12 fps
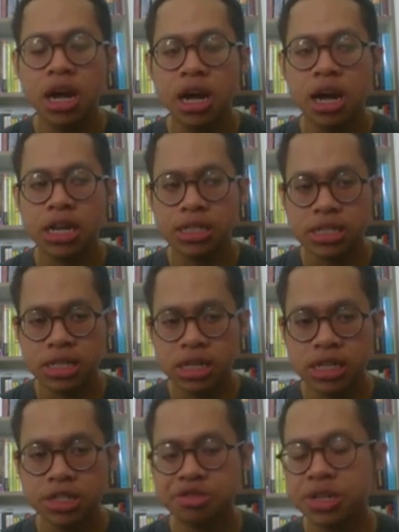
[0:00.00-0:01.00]
as the
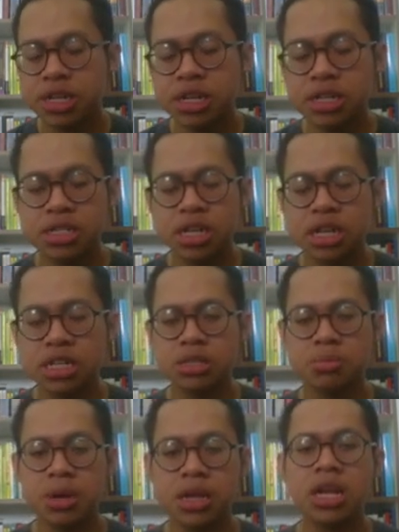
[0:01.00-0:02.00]
historical studies.
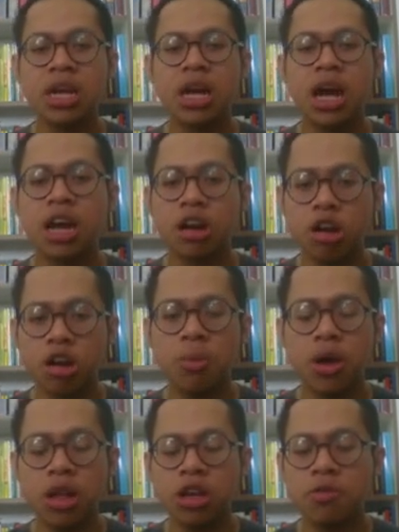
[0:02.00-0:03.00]
But I hope
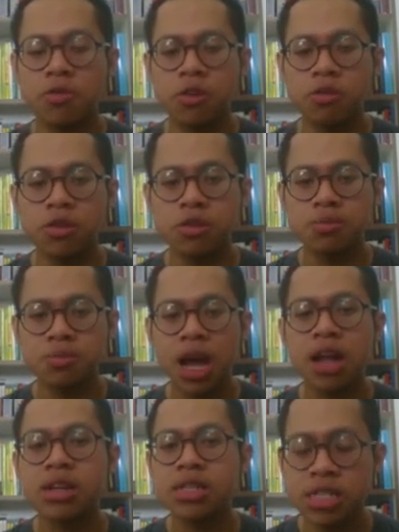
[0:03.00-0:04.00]
all of you will be
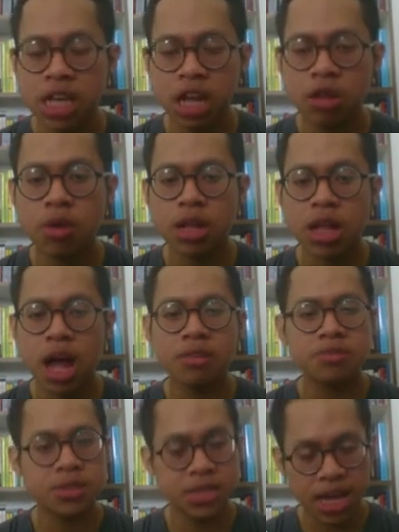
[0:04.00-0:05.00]
understand what I
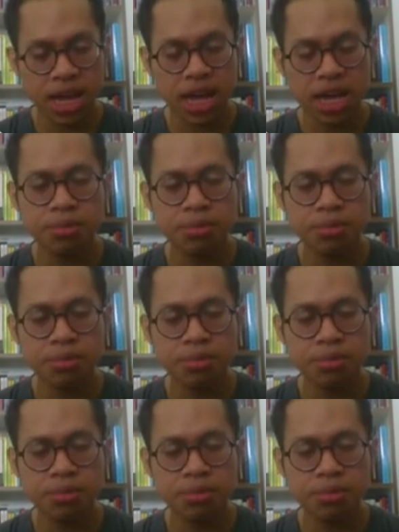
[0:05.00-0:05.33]
say,